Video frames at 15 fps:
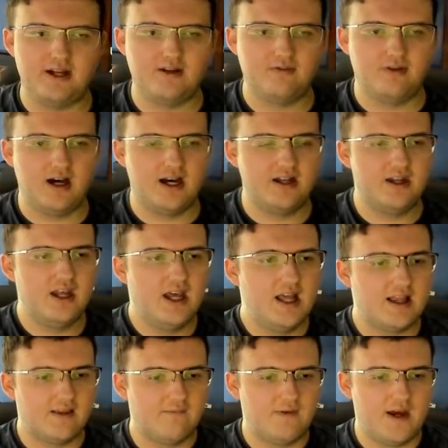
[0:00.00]
to run.
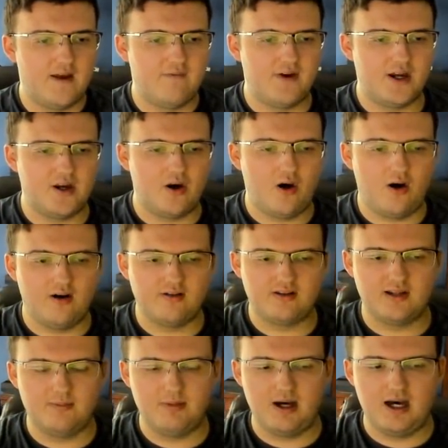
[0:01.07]
It's a very, very
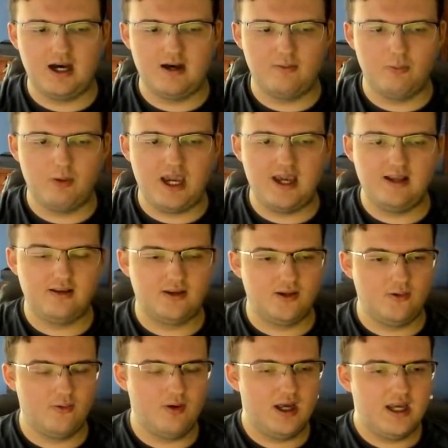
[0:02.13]
awesome way
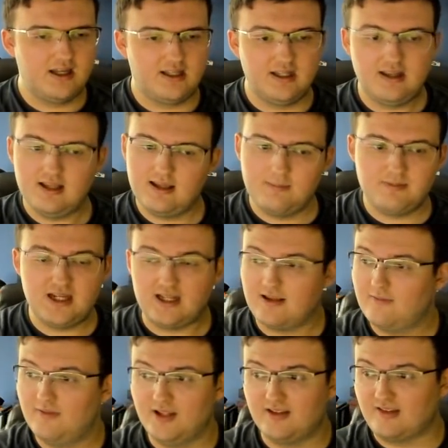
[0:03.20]
to get this
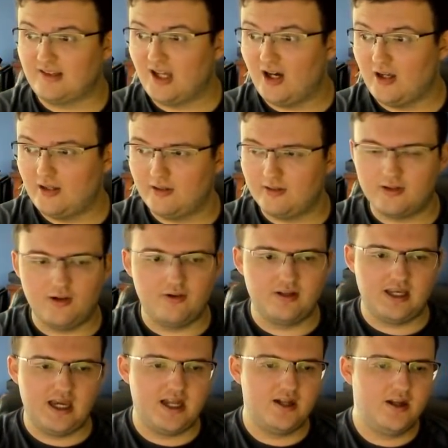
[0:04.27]
objective list done. So
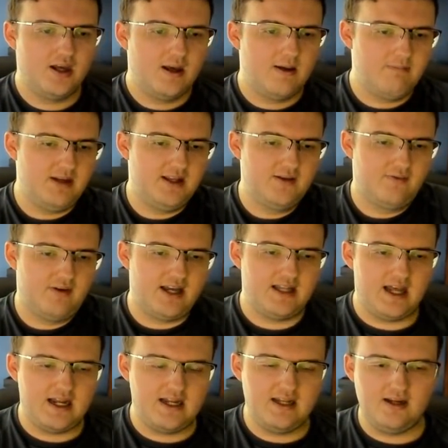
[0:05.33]
again, be the right
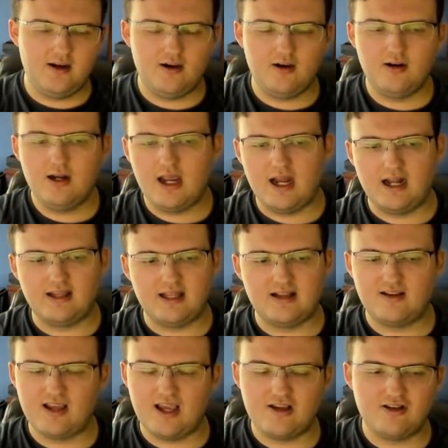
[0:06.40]
end here. And again,
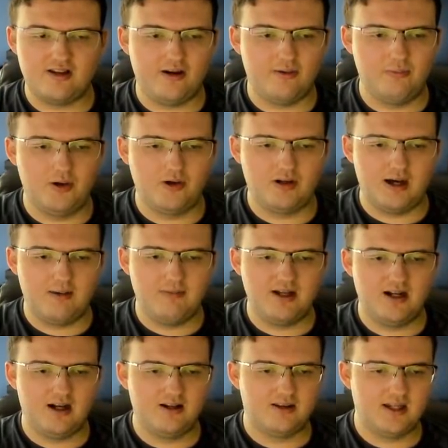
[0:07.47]
Shazier will come in
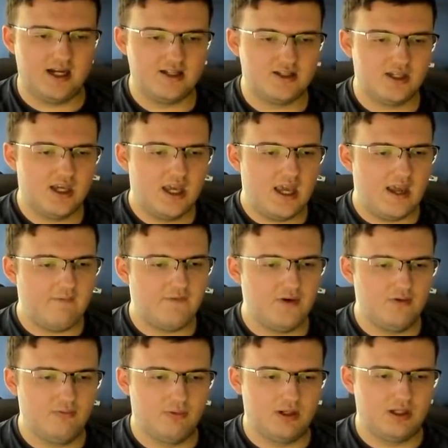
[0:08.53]
untouched. If
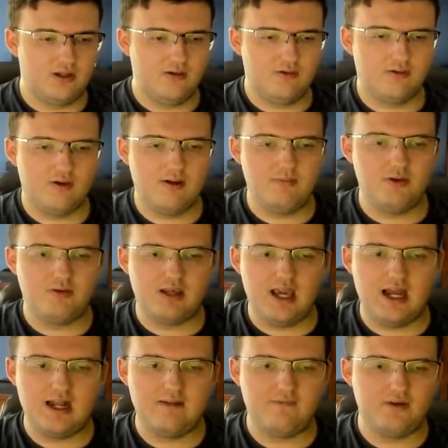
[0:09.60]
you want to user him, you
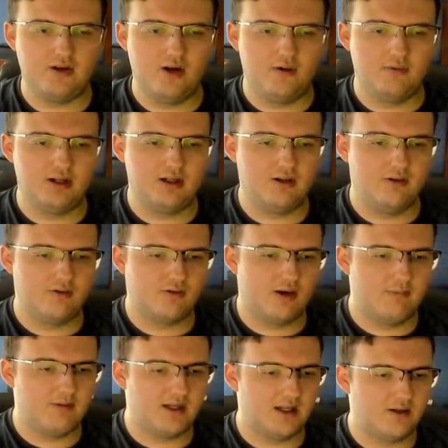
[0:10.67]
can. If you don't want to user
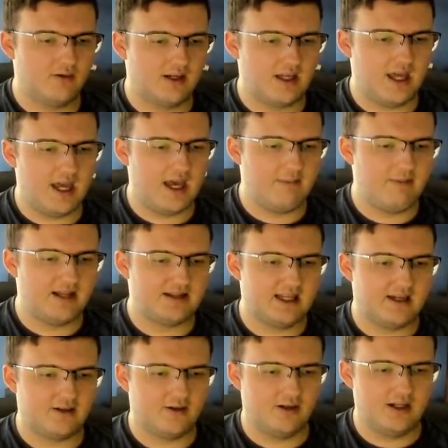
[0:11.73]
him because you're like, hey, I'm not
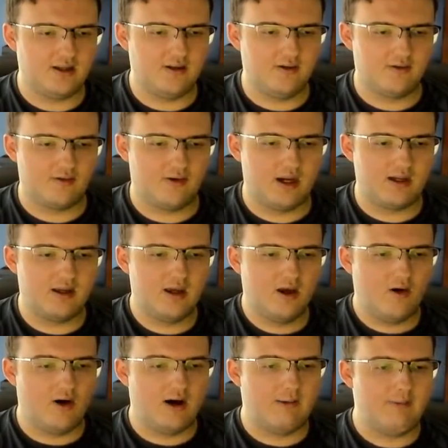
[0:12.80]
that good at usering,
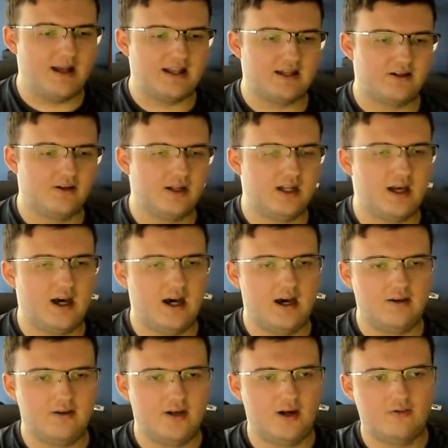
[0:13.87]
or I'm not that good
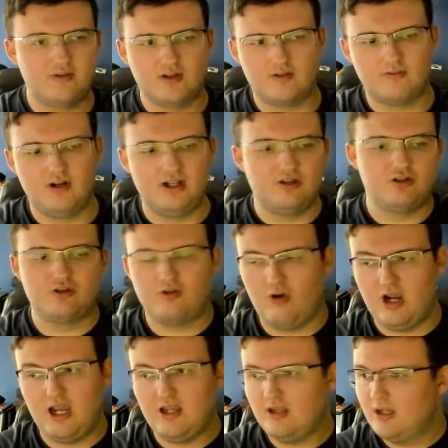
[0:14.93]
at, just running
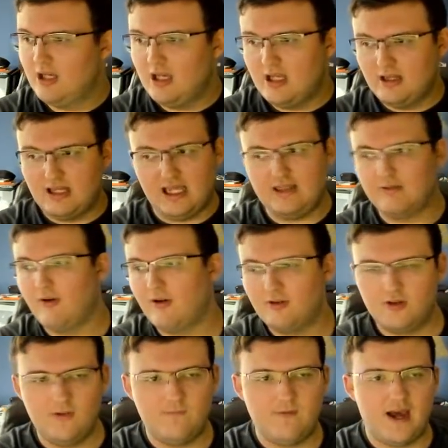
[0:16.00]
straight. They throw it
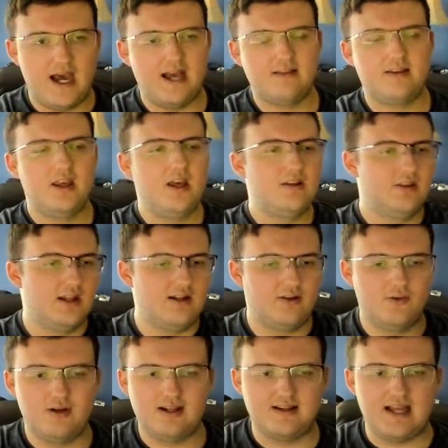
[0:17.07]
too fast, then
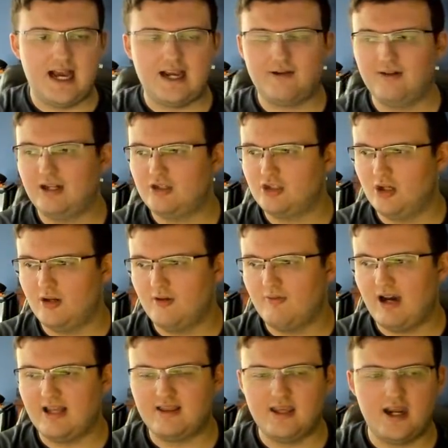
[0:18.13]
do exactly what I showed you
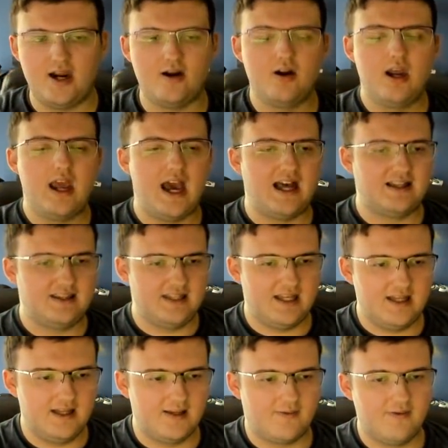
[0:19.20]
right there at the
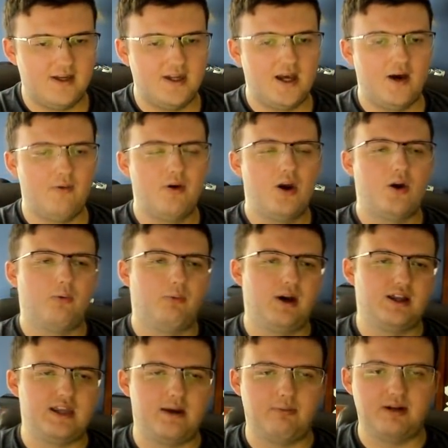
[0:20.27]
end of this video
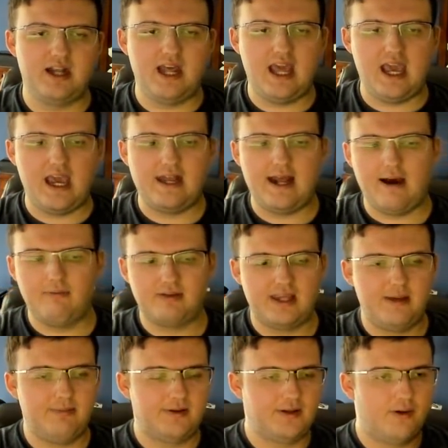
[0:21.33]
where they went ahead. I was
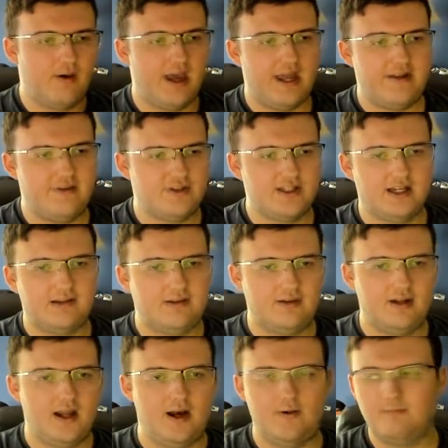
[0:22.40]
able to go ahead and just,
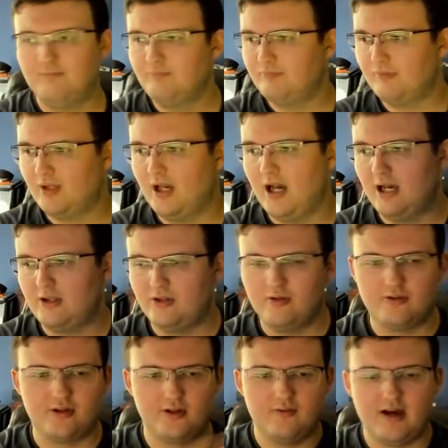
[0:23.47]
use the